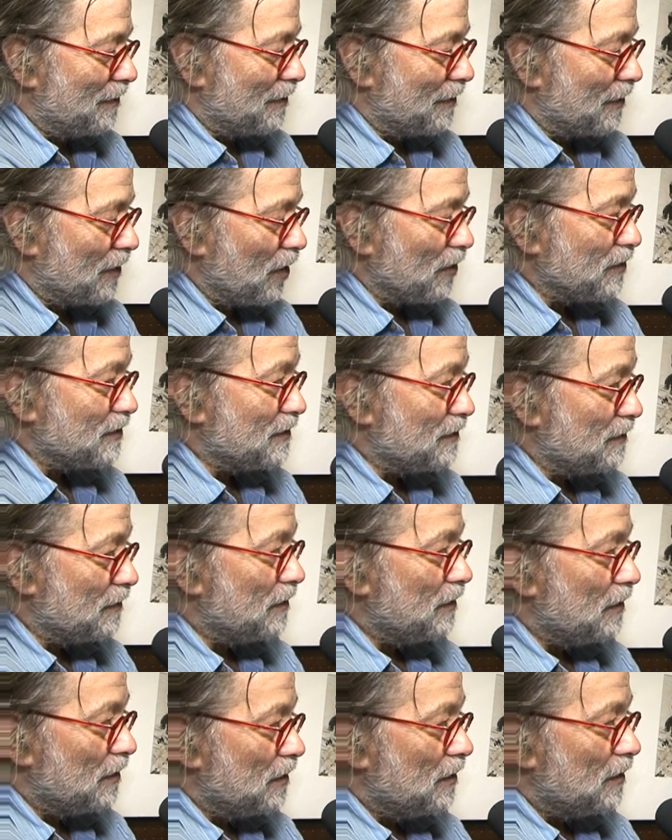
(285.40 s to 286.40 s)
cost
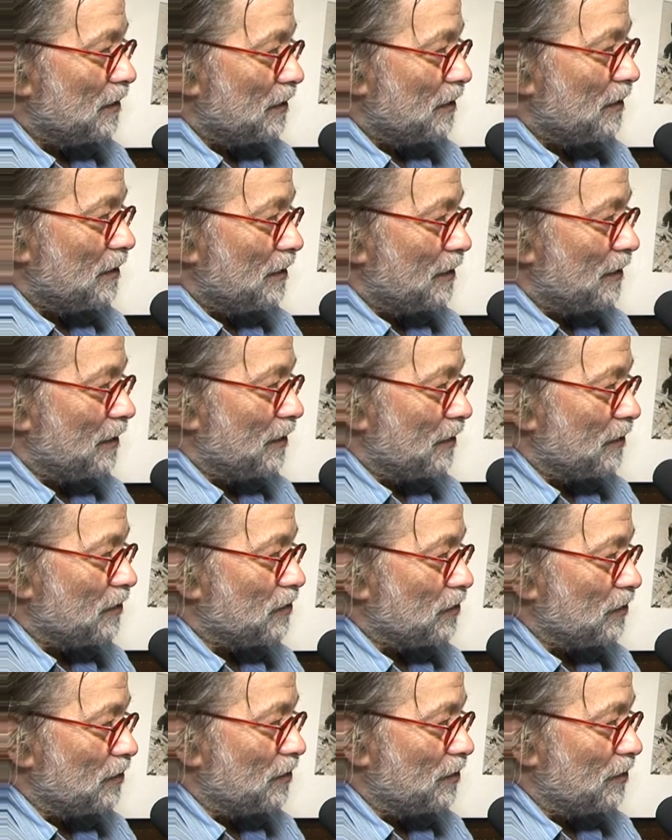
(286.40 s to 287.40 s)

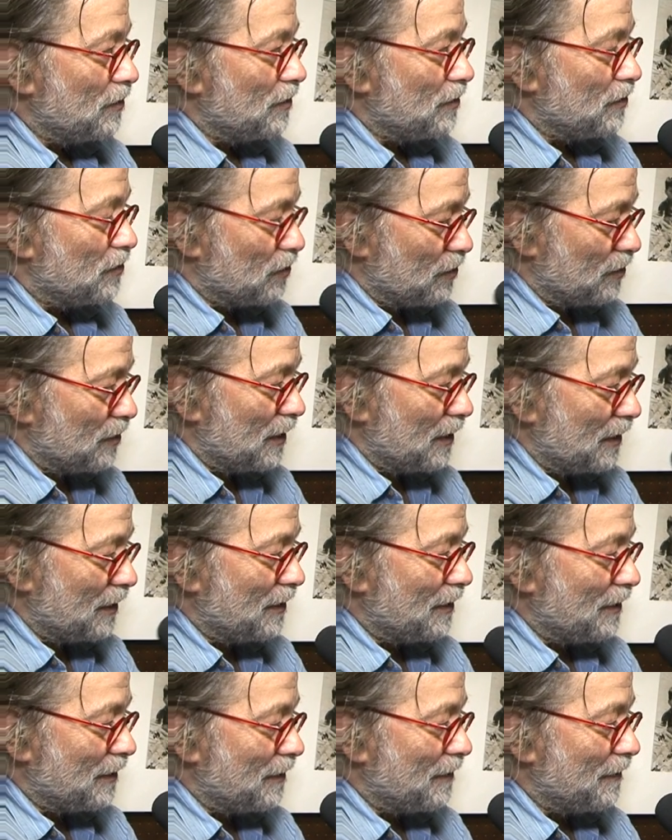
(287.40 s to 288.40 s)
to
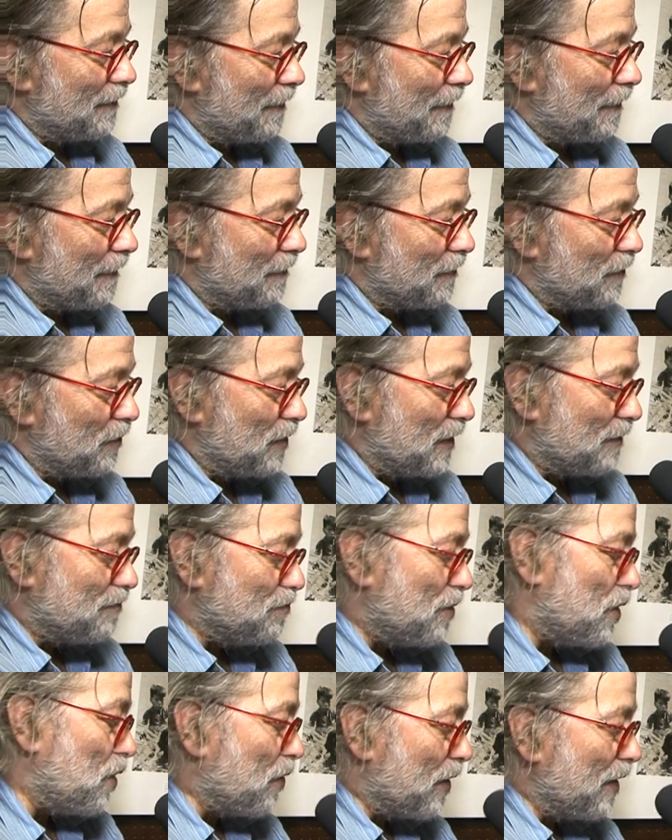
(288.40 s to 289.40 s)
the
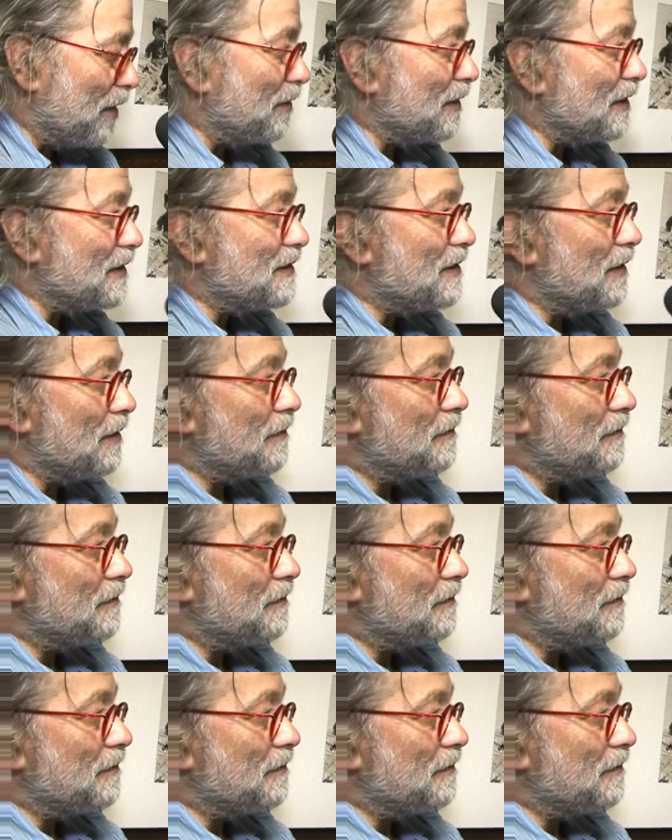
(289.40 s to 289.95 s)
broker, I see?